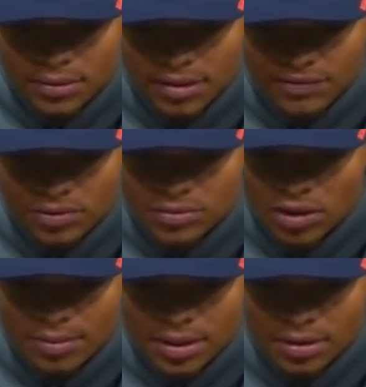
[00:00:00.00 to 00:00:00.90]
if you
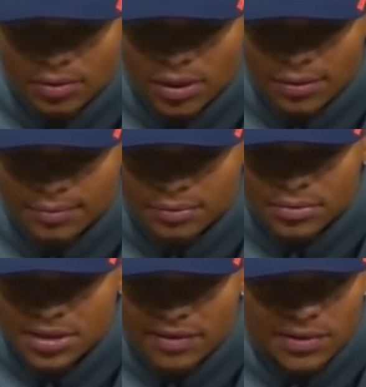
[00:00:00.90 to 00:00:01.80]
told me, what,
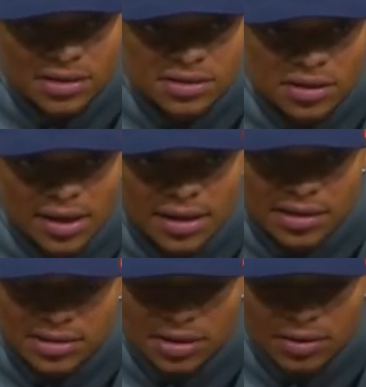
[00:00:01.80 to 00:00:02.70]
7 years ago, 8
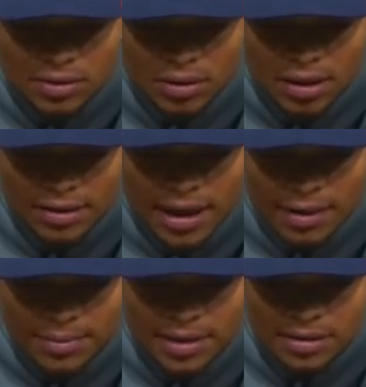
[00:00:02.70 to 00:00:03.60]
years ago, that
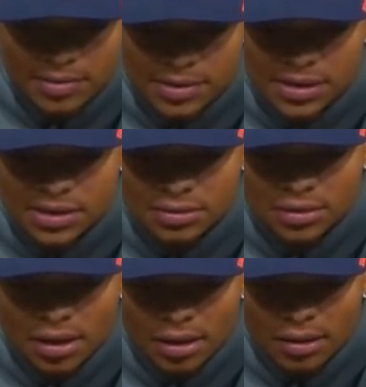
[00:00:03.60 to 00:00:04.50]
I'd be in this
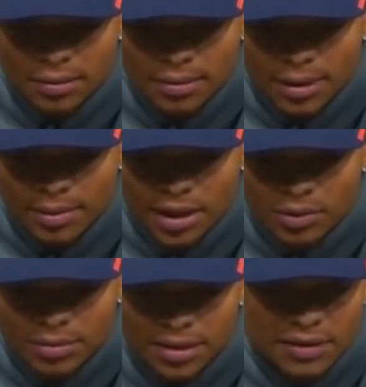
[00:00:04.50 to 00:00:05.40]
position, I probably
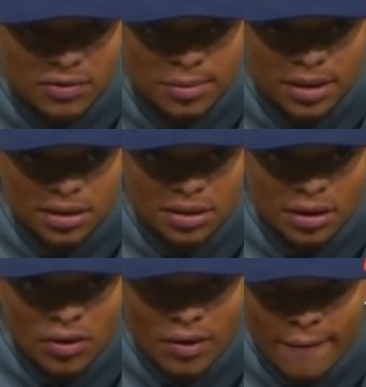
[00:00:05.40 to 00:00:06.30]
wouldn't believe you. But, you
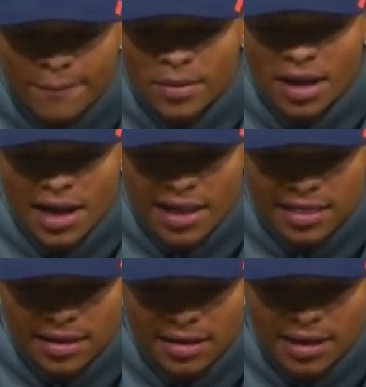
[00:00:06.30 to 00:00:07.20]
know, I
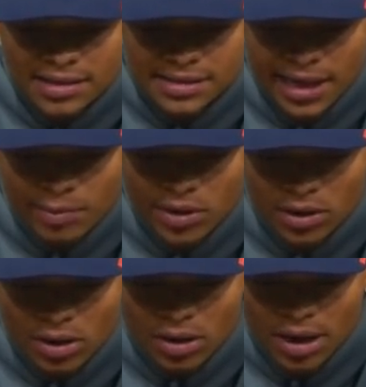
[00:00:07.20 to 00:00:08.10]
think as time went
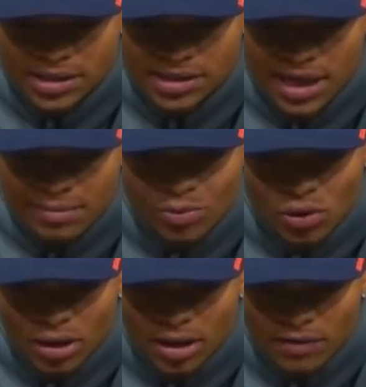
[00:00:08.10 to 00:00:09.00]
along, I just got
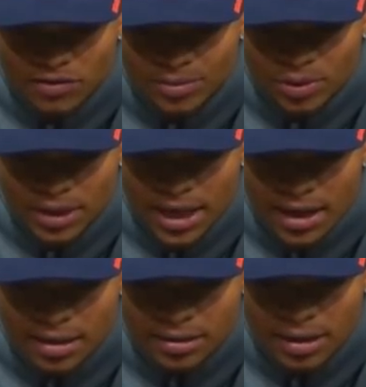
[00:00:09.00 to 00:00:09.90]
more comfortable and kind
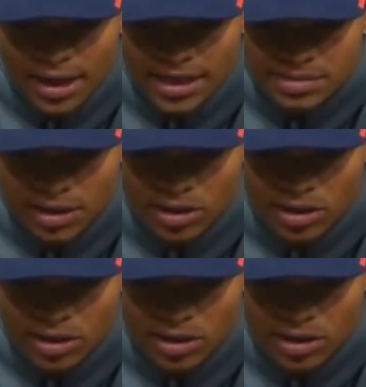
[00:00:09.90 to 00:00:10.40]
of, I guess my